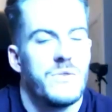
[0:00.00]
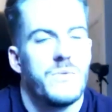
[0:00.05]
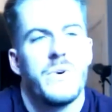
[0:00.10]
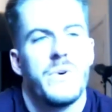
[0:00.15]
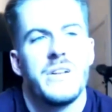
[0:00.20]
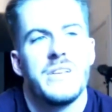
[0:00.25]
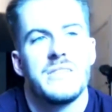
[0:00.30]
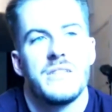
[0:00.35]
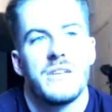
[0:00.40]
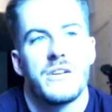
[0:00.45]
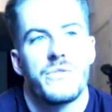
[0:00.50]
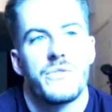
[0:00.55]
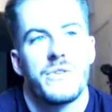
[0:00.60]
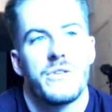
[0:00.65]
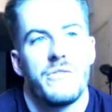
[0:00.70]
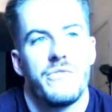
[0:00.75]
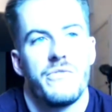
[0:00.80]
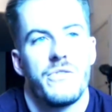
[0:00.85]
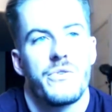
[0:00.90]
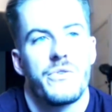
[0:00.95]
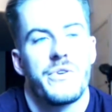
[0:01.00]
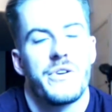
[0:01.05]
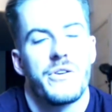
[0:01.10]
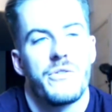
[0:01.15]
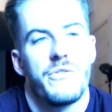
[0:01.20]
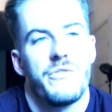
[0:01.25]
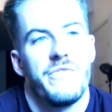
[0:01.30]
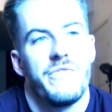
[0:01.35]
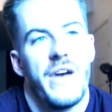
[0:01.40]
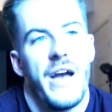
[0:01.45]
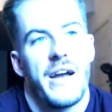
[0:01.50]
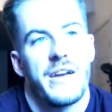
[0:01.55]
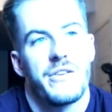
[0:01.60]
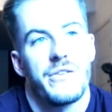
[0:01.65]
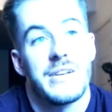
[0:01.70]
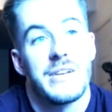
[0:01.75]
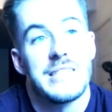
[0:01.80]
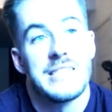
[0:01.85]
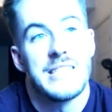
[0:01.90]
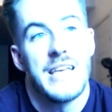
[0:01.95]
like what is the to, critical factor
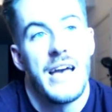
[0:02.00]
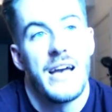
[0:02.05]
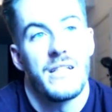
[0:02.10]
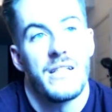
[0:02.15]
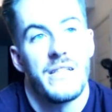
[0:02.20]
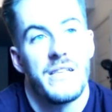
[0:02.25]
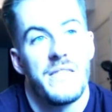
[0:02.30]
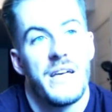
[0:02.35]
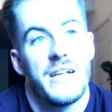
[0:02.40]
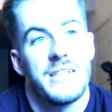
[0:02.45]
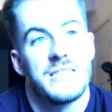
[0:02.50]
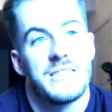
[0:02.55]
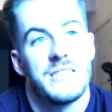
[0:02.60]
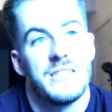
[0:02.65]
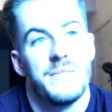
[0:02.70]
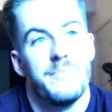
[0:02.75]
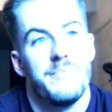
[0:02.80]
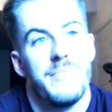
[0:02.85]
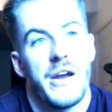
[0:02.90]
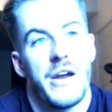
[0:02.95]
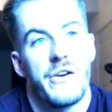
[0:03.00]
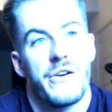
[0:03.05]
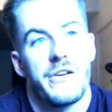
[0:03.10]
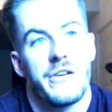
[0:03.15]
exactly? That's the barrier.